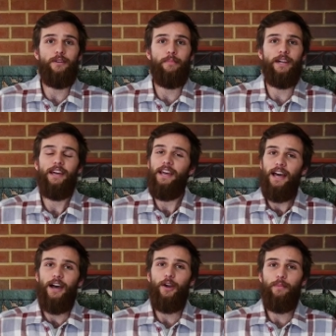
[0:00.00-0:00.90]
But
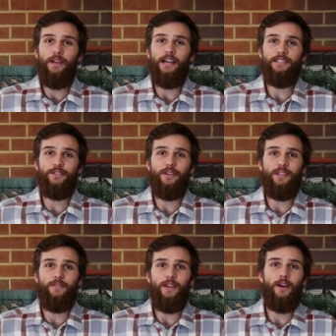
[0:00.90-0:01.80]
I hope you guys enjoyed
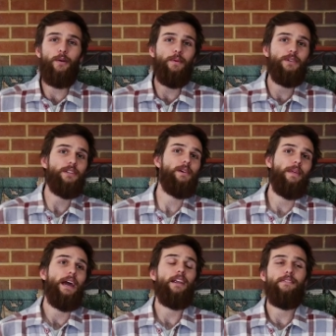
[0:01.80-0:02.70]
this video. I hope you took
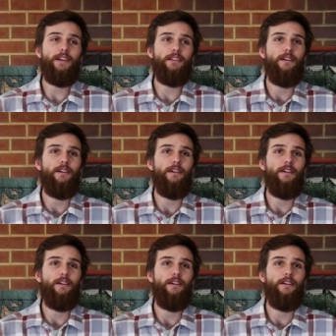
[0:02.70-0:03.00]
something out of it.